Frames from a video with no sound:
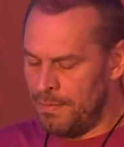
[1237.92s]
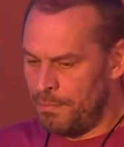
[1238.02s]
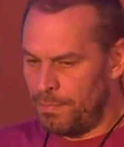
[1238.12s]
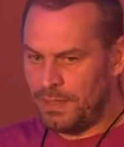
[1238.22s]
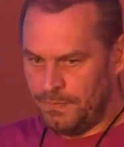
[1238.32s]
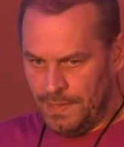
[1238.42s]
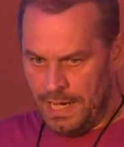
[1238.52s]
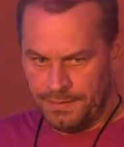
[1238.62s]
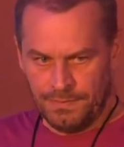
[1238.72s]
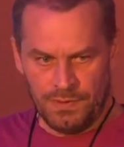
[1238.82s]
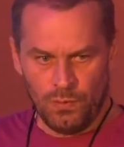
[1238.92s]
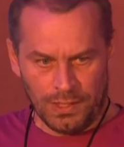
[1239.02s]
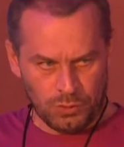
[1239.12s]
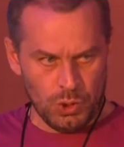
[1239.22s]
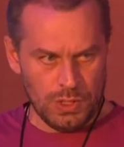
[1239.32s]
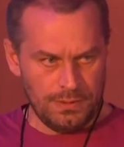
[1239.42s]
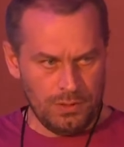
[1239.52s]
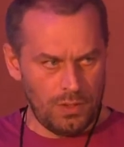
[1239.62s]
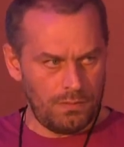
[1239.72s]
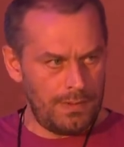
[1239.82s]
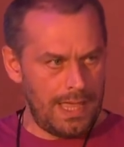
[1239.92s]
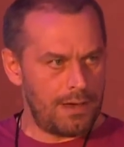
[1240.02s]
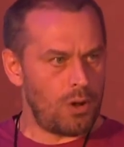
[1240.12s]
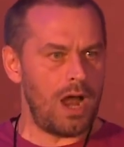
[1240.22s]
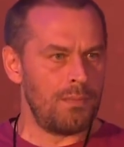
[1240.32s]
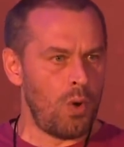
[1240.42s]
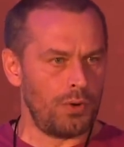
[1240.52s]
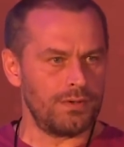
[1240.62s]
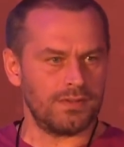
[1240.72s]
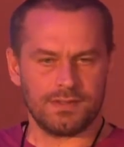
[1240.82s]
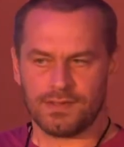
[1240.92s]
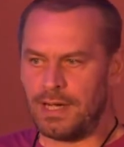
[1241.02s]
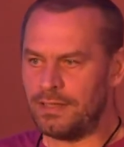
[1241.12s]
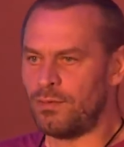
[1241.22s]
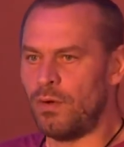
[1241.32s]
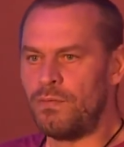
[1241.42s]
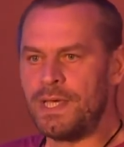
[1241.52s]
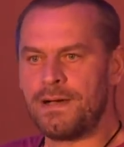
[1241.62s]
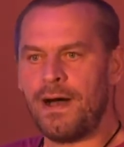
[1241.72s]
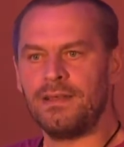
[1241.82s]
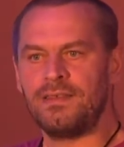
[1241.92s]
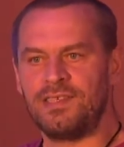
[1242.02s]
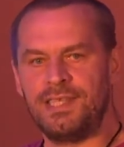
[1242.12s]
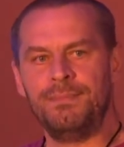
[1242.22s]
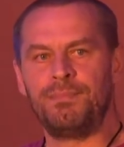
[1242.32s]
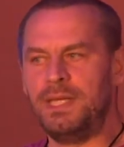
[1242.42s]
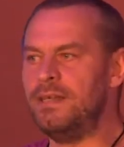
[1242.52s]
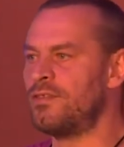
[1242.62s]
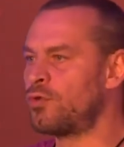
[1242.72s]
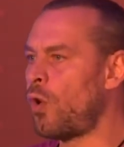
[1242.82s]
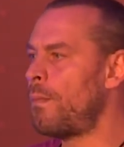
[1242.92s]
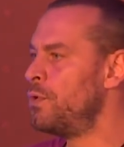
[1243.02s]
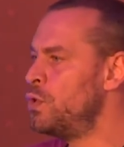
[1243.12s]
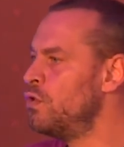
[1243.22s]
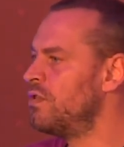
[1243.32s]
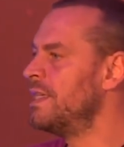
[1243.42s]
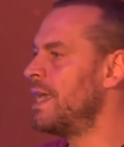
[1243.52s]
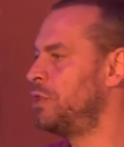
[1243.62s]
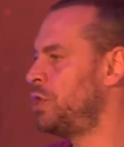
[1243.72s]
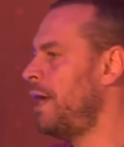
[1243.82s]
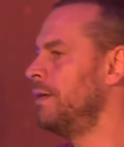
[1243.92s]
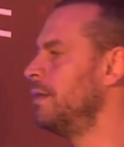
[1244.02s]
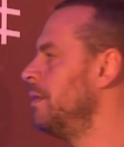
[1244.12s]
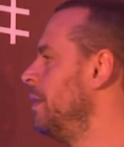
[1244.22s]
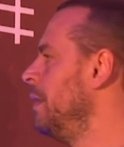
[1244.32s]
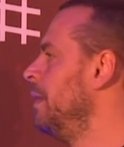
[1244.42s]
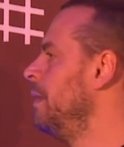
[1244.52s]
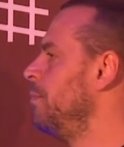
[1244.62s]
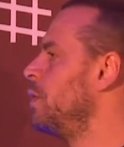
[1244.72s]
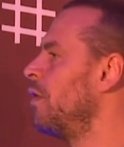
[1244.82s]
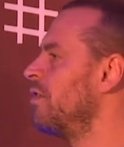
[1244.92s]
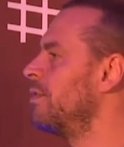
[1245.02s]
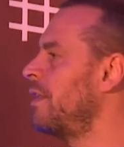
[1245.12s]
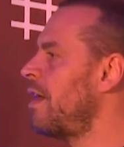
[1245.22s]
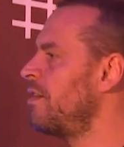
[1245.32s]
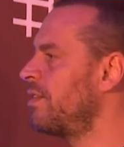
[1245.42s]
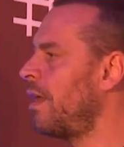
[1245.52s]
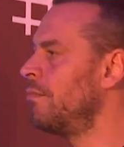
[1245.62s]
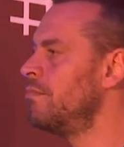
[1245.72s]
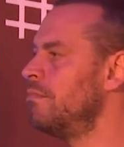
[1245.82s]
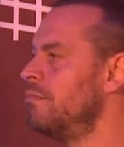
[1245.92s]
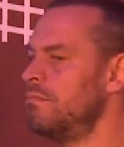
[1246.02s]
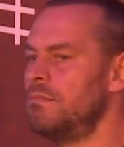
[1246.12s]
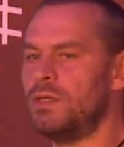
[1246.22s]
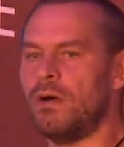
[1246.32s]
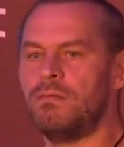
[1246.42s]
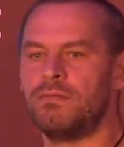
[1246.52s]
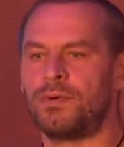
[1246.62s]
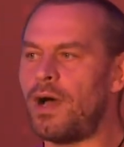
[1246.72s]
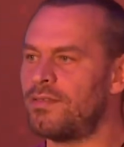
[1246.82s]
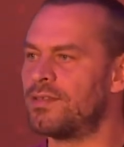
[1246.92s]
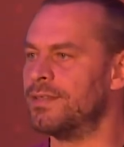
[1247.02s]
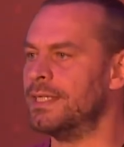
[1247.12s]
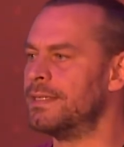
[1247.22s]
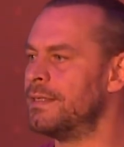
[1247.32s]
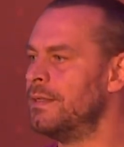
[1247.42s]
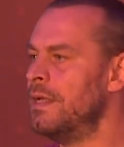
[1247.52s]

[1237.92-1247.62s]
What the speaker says: But we want to, acquire more users, right? So we can't simply stop using a channel because there are some, fraudster in it.